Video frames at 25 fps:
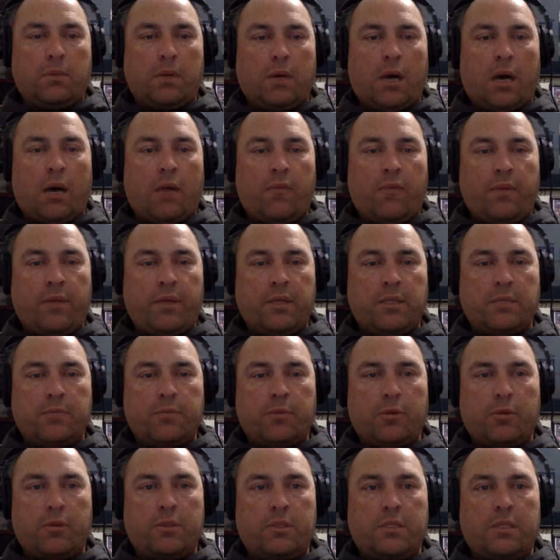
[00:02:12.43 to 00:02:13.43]
obvious
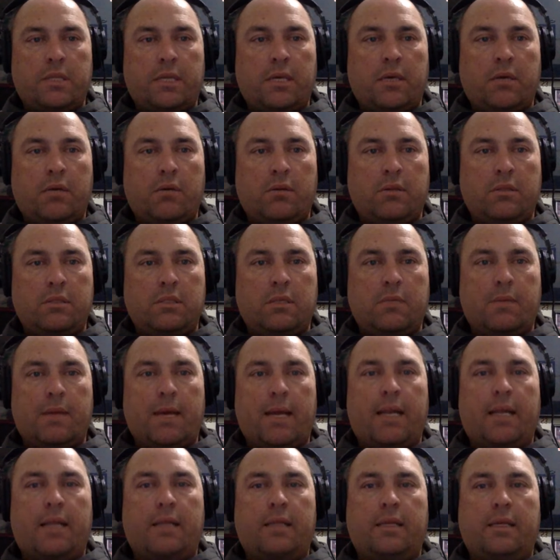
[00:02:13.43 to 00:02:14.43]
personnel and
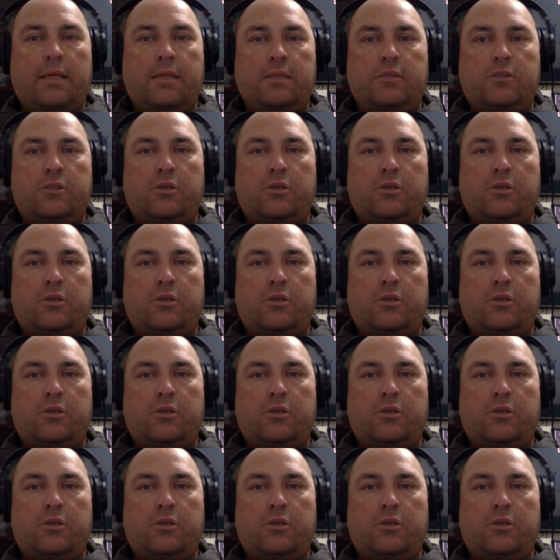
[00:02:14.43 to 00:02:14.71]
schematic things